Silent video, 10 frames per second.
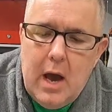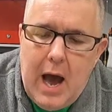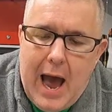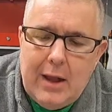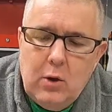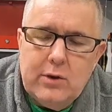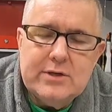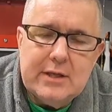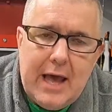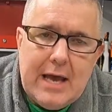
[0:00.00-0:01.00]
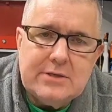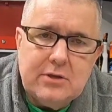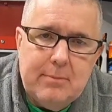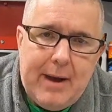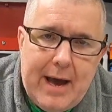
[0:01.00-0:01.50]
How long does it last on
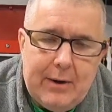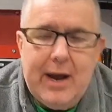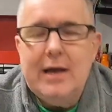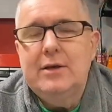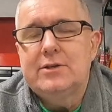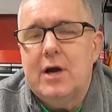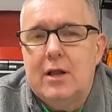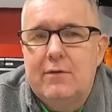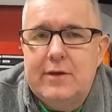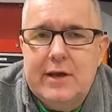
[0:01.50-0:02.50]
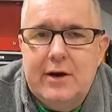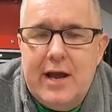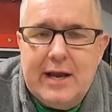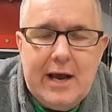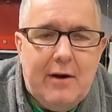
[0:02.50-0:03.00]
the battery? I looked all over the internet
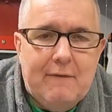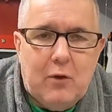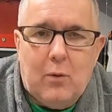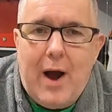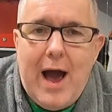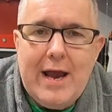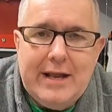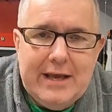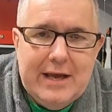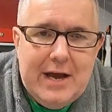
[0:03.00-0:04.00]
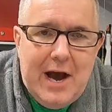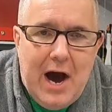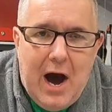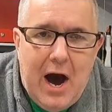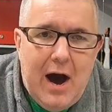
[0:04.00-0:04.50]
and got a variety
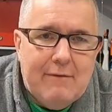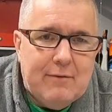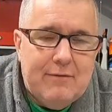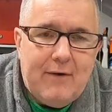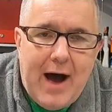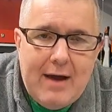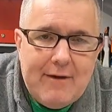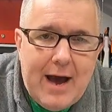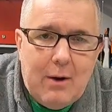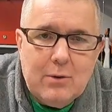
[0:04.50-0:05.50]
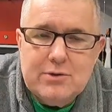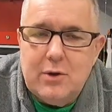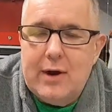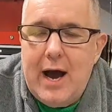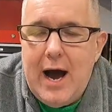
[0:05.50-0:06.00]
from 5 hours
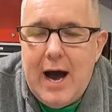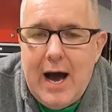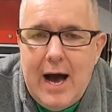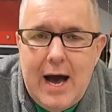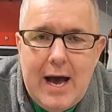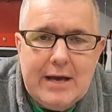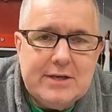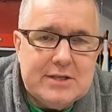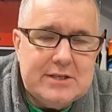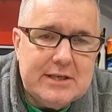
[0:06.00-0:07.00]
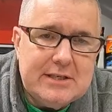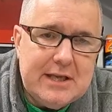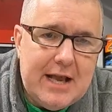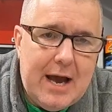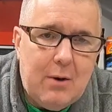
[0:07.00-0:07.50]
on high to
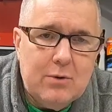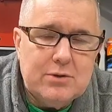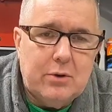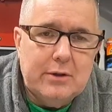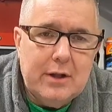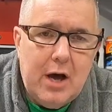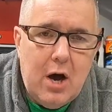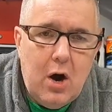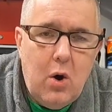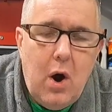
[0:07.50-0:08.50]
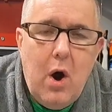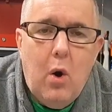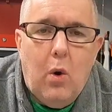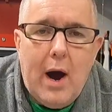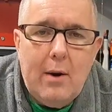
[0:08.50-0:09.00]
16 hours on low.
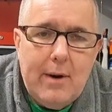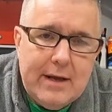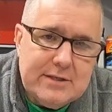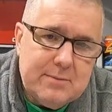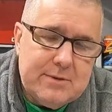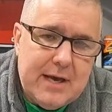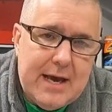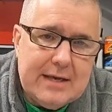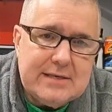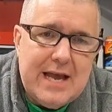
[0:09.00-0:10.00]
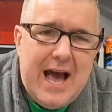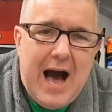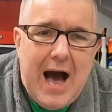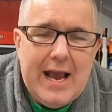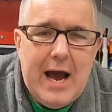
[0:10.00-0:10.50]
Well, I ran some tests.
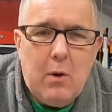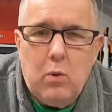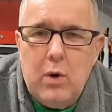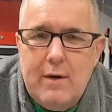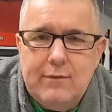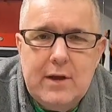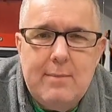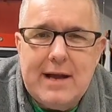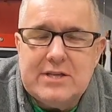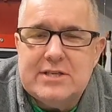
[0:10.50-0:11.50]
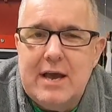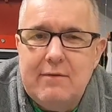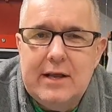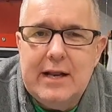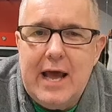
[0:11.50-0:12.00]
I got roughly about
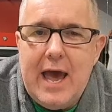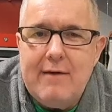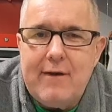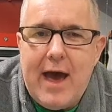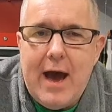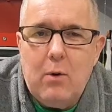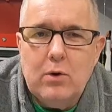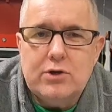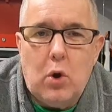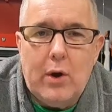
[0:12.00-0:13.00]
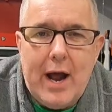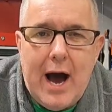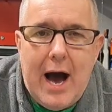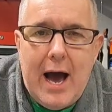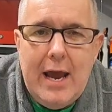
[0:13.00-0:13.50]
7.5 hours on
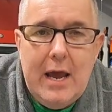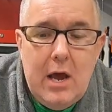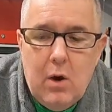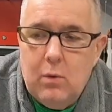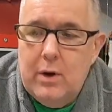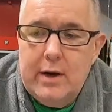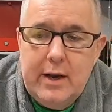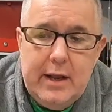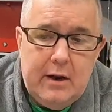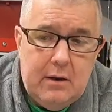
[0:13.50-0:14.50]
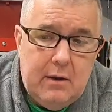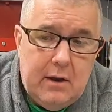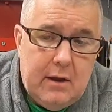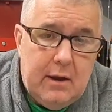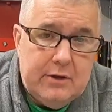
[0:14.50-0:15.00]
high, running it
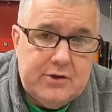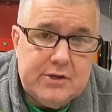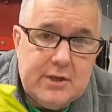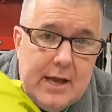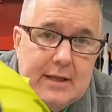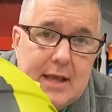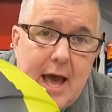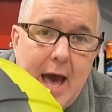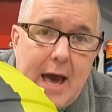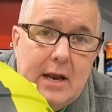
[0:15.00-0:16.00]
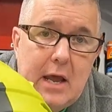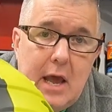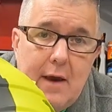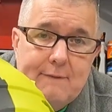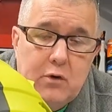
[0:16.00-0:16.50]
just like that,
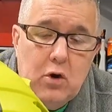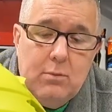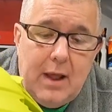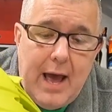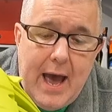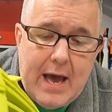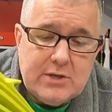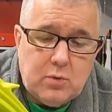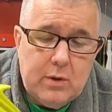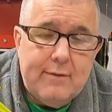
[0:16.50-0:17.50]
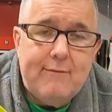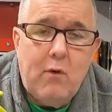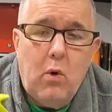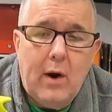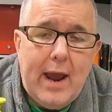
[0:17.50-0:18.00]
full blast with a
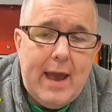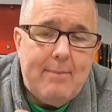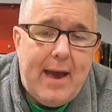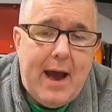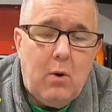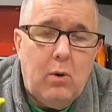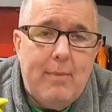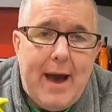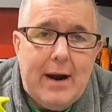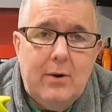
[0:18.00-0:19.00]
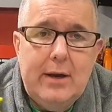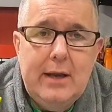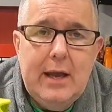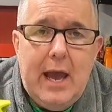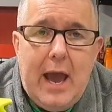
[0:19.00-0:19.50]
4 amp hour battery.
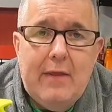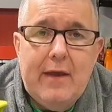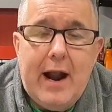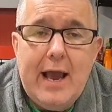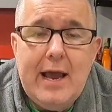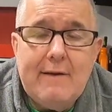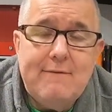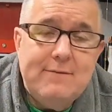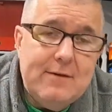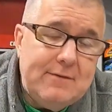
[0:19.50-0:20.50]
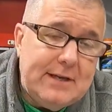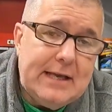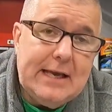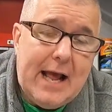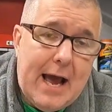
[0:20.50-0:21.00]
And then I got
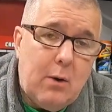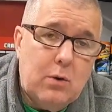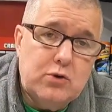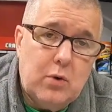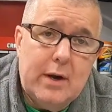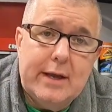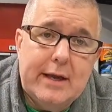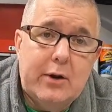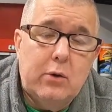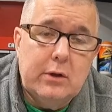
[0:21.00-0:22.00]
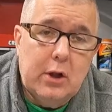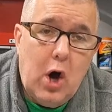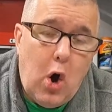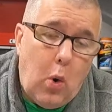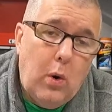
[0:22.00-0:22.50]
15 hours running it on
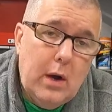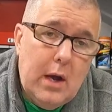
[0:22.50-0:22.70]
low.